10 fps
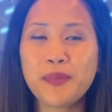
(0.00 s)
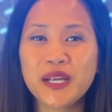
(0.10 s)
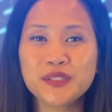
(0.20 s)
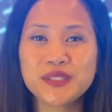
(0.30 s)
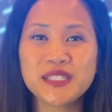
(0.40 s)

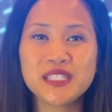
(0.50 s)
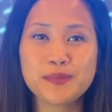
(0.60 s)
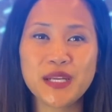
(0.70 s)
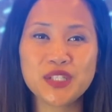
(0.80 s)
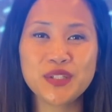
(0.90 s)
buyer's
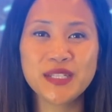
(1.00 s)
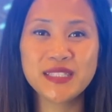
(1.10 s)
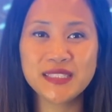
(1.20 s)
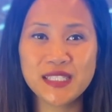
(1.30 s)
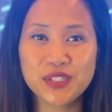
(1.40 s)
inspection
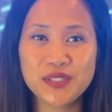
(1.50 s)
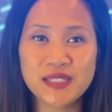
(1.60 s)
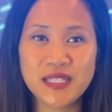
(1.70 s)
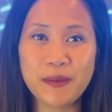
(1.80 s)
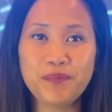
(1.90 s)

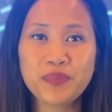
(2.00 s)
contingency.